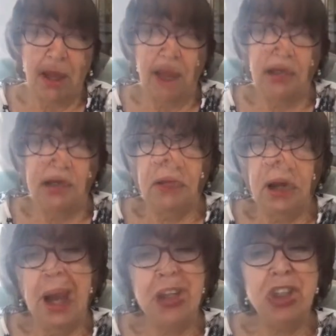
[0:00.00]
No,
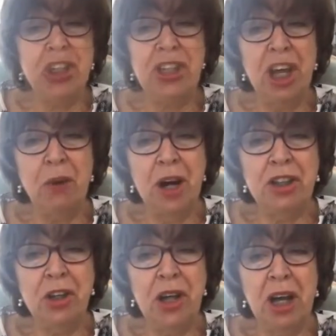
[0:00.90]
I
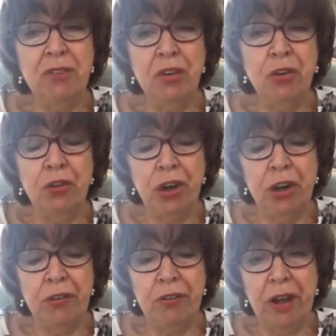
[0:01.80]
don't have an awful lot
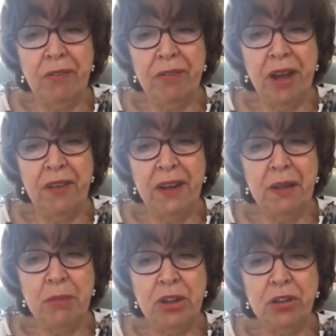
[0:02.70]
of faith in
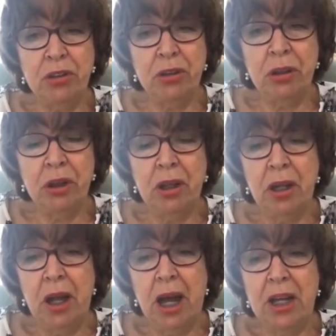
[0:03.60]
him at all.
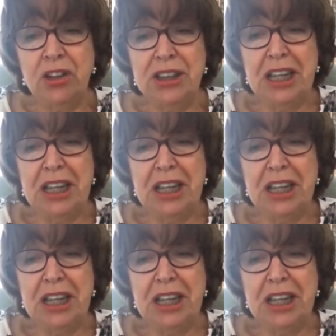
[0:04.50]
I just